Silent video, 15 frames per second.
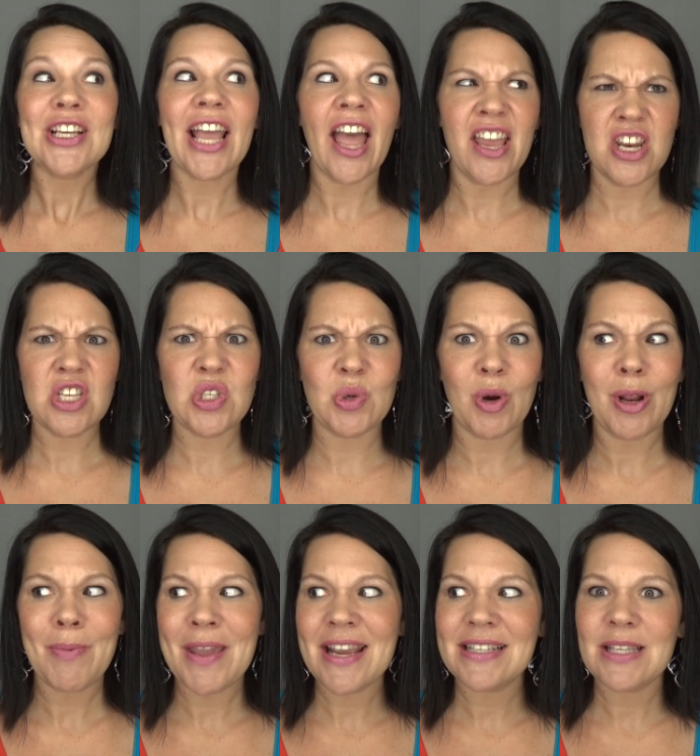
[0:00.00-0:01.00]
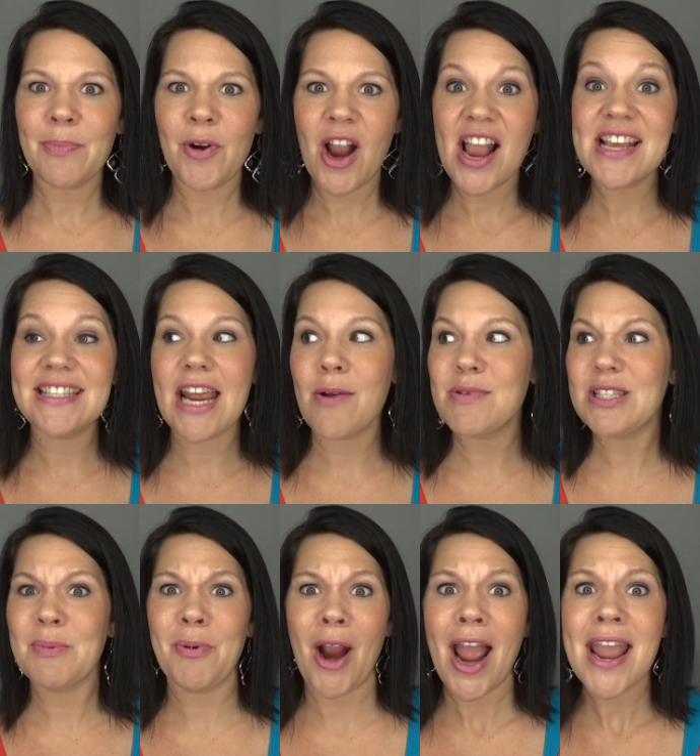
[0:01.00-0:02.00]
kind of sort of being surprised. I was
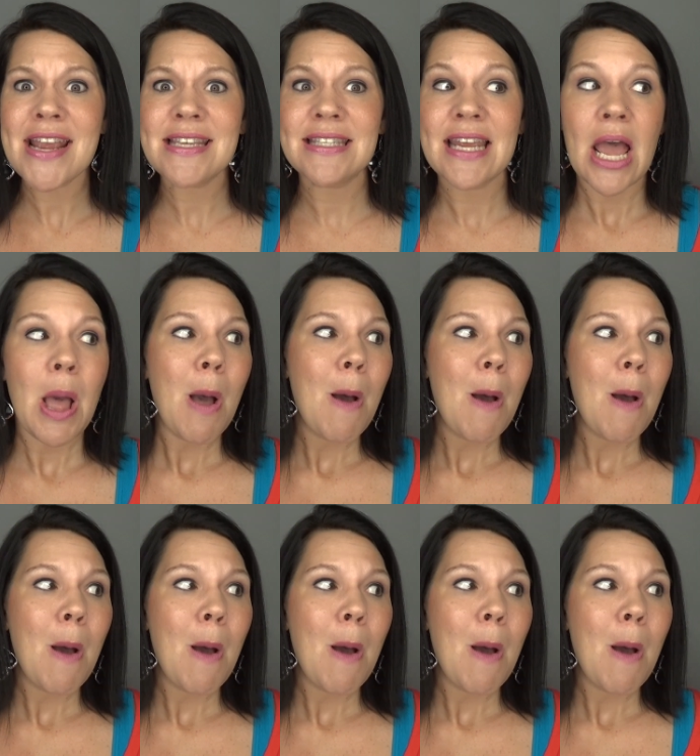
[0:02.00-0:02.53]
surprised,